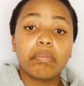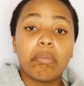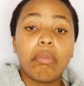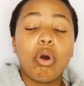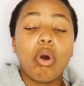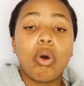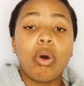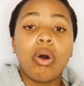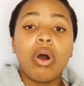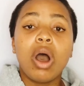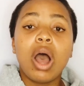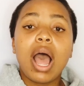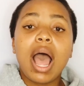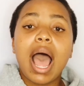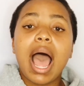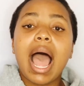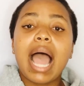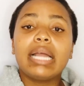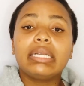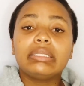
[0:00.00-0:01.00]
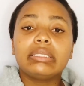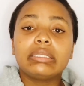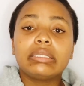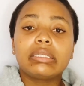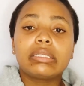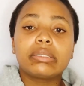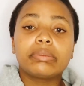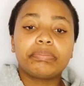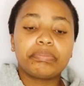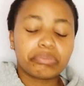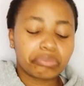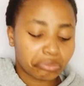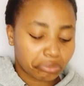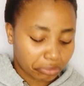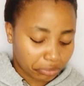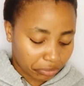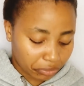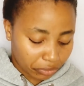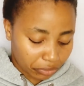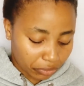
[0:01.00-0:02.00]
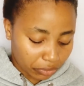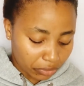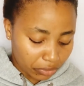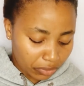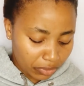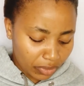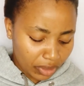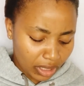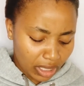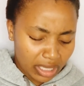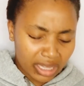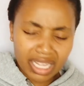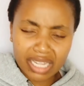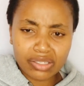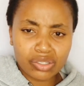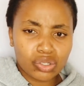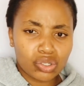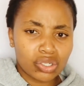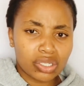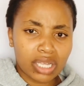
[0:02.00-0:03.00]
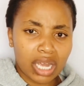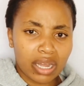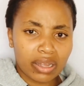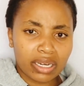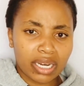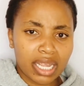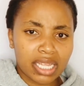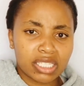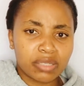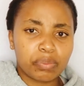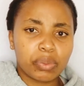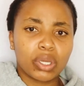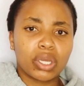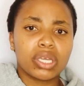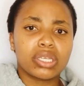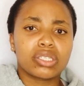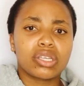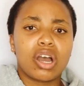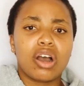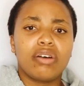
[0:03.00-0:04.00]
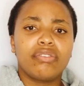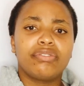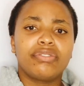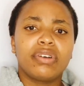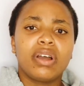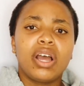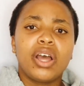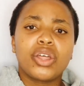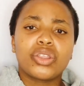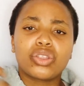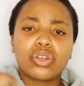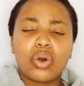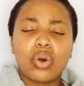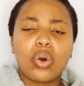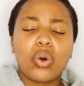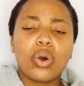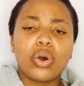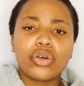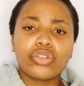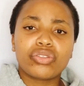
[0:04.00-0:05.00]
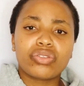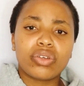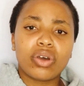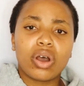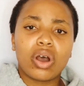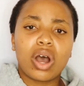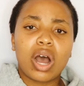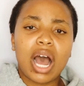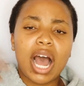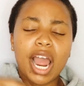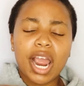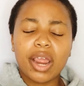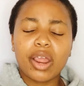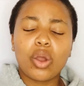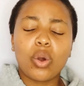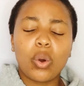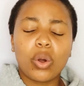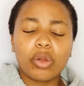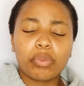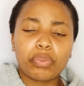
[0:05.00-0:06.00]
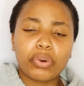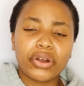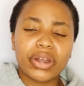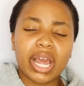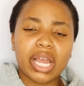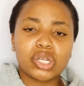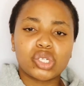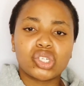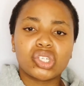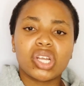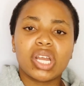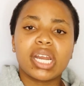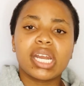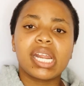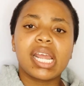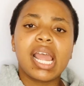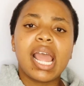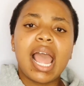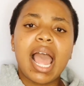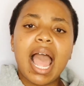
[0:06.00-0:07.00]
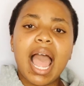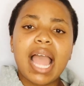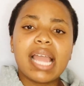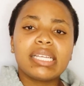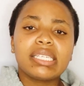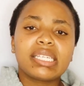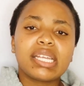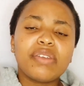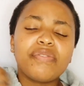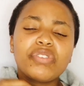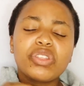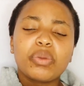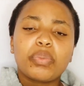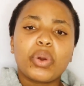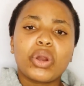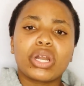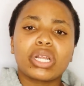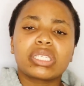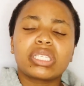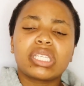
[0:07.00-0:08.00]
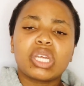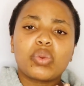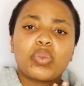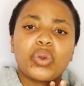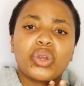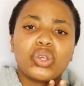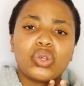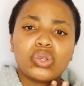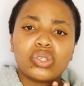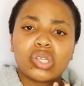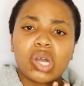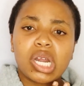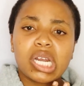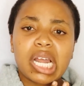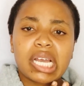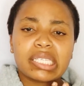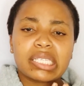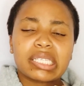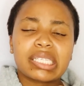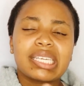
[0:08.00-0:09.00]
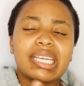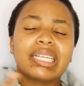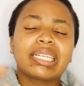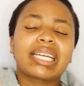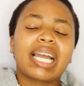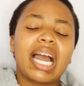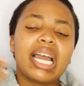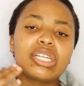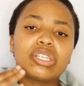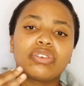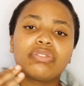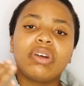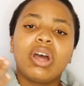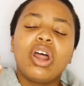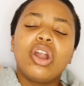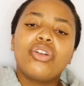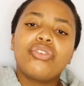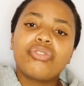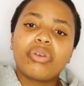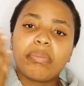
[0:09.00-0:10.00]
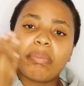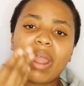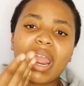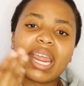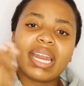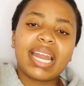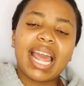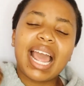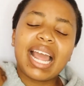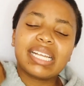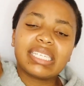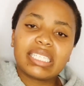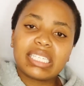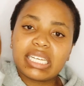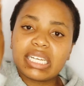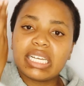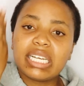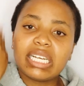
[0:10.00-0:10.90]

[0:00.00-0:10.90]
more, and that's just how it is, because of the high oil production, and even the products that we use on our skin kind of remain and